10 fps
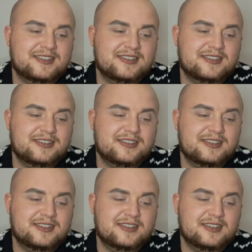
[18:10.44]

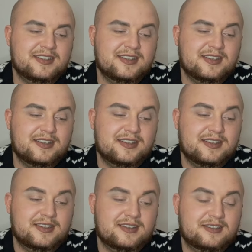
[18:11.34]

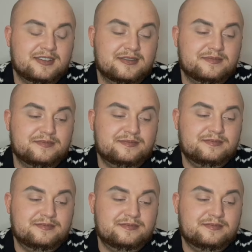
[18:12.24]
[no speech]